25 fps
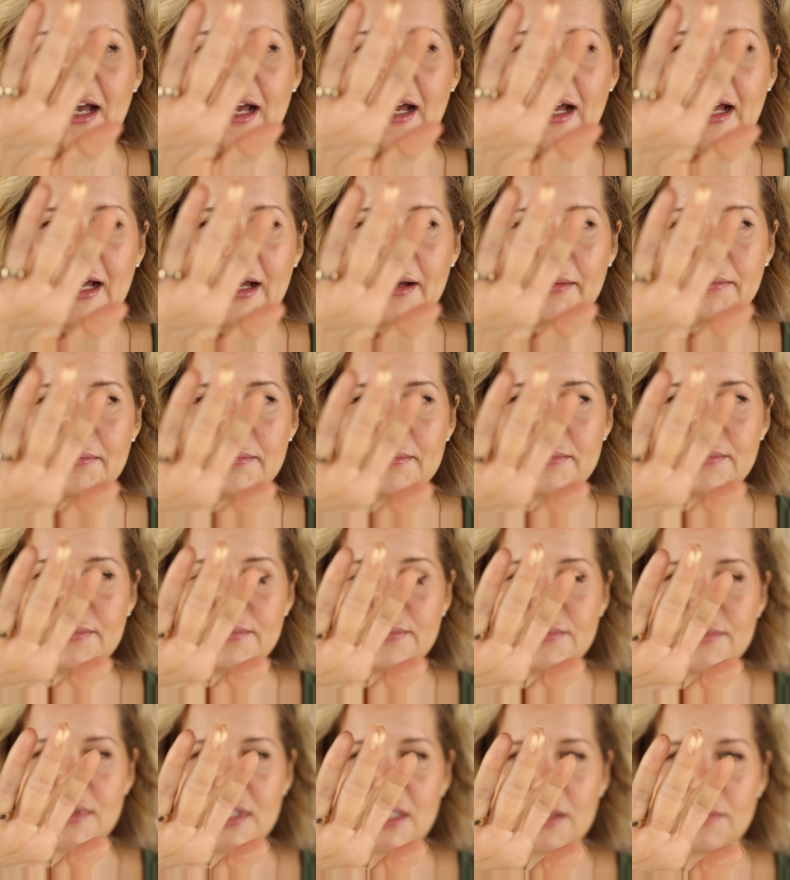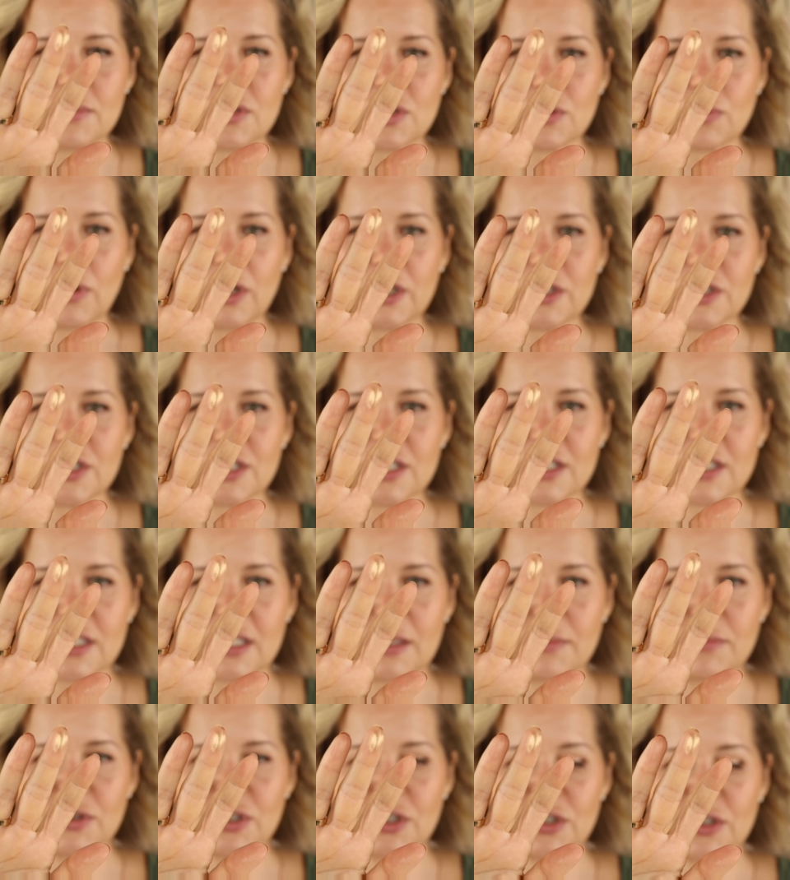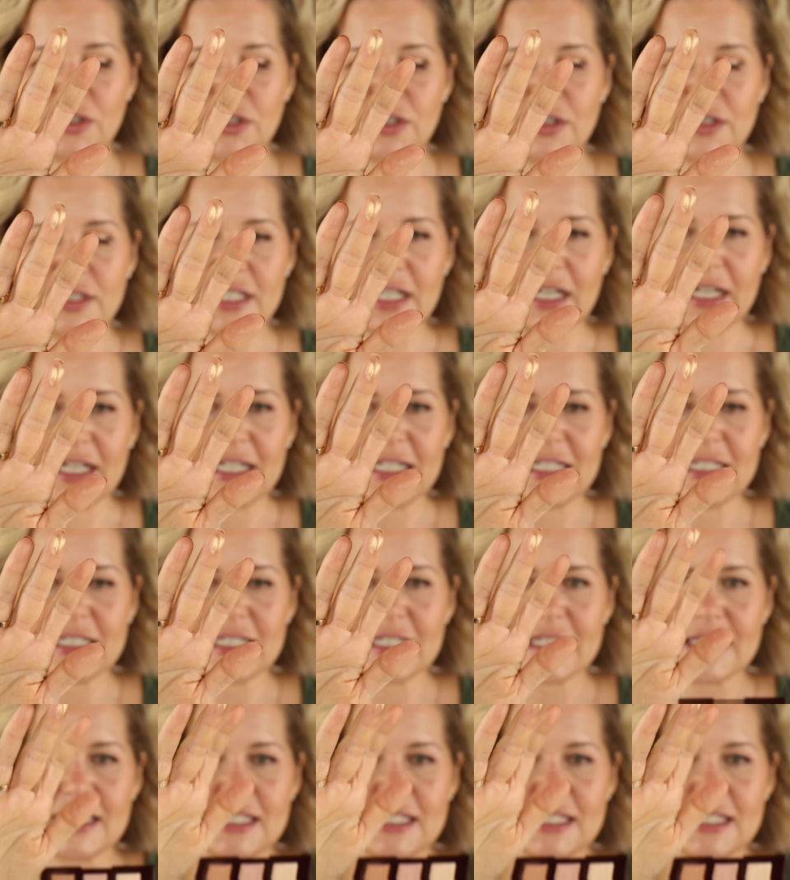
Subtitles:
some swatches I'm sure you're dying to